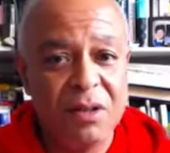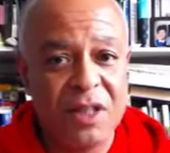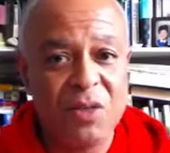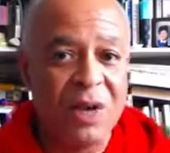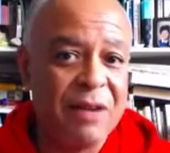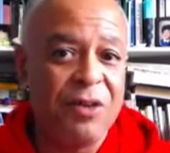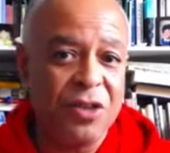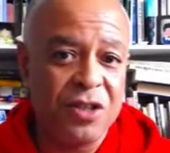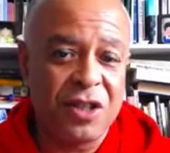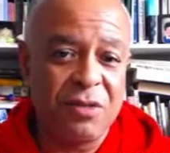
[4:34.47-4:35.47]
This is why
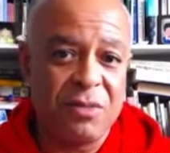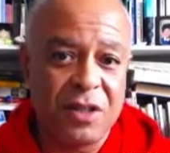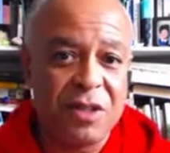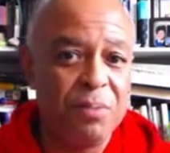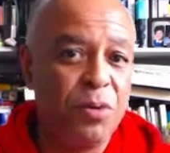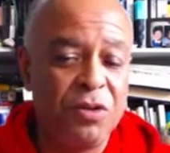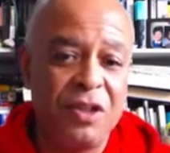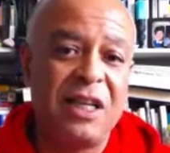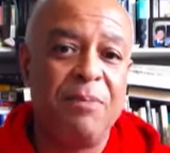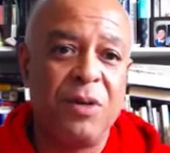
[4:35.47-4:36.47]
evolution is just an important
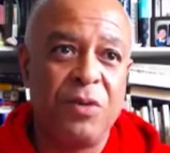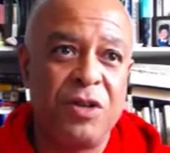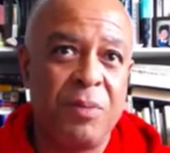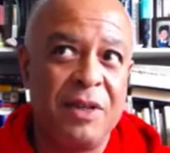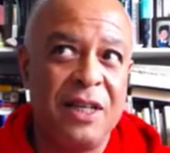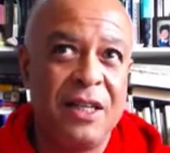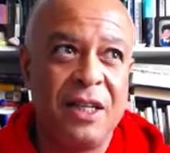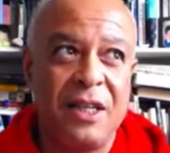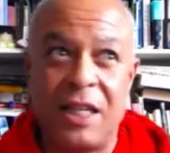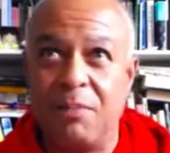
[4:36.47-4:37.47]
subject, which I'll be
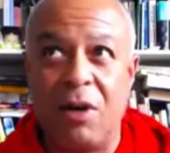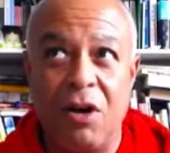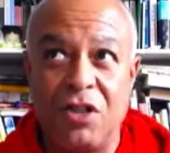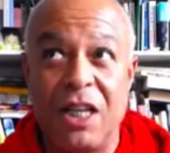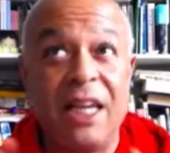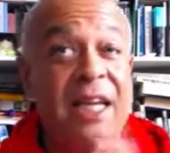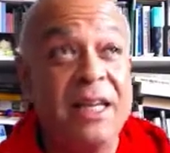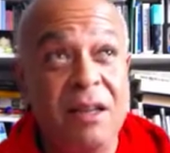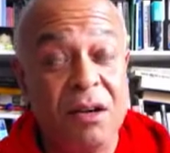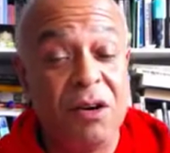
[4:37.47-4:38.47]
teaching next March
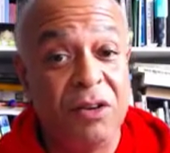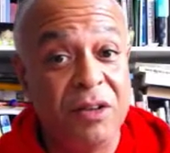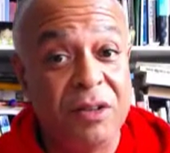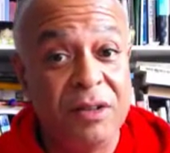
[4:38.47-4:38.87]
in Holland